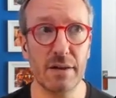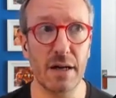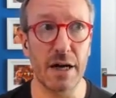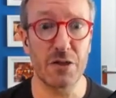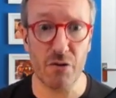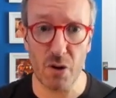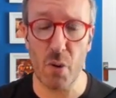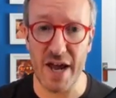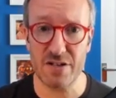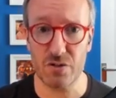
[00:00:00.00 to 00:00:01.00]
the
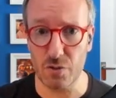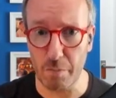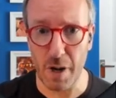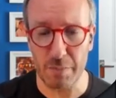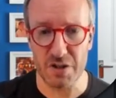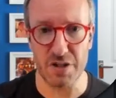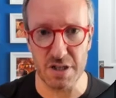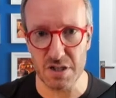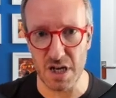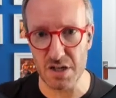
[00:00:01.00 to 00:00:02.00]
request to publish
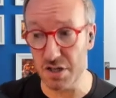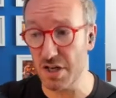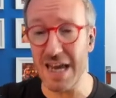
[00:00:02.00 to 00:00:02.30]
these changes